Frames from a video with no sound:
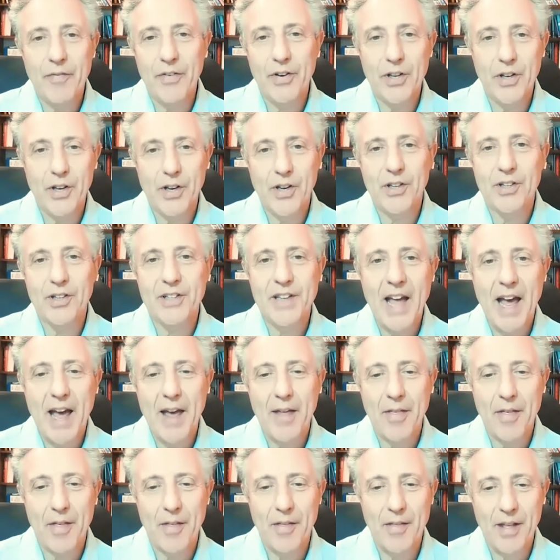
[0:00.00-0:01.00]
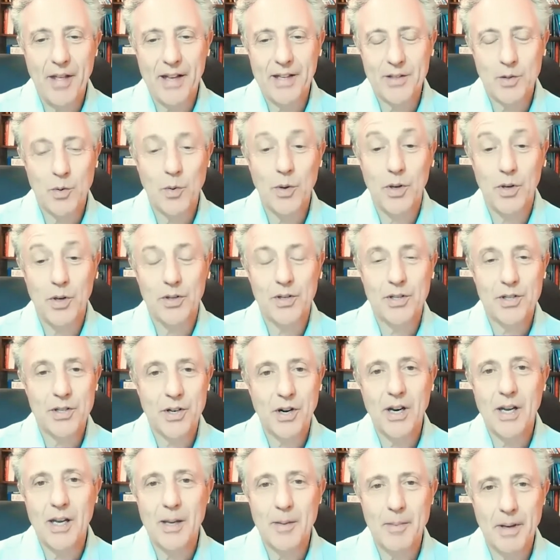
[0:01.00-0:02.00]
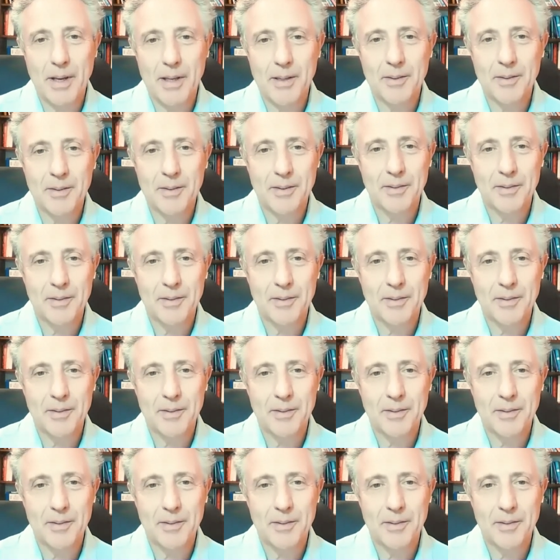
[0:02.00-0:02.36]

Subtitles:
and a good death. And that's what you're describing.